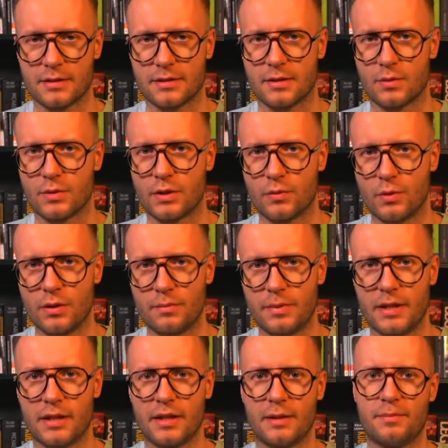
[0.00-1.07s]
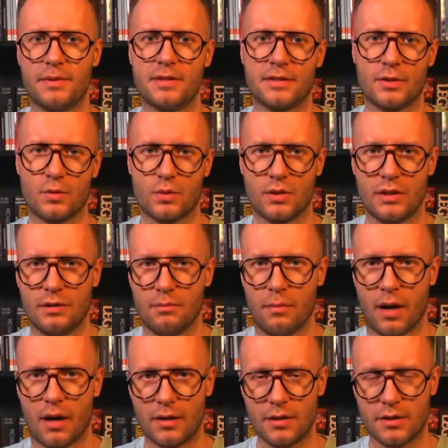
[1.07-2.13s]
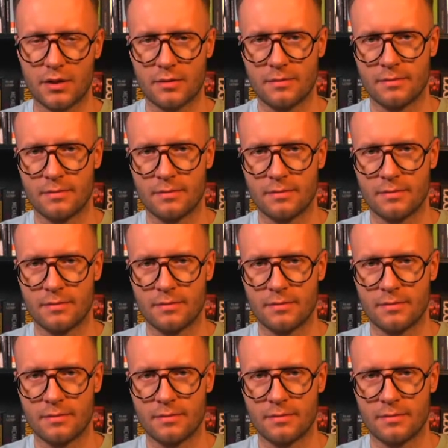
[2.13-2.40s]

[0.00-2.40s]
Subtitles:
so there will be an episode in March,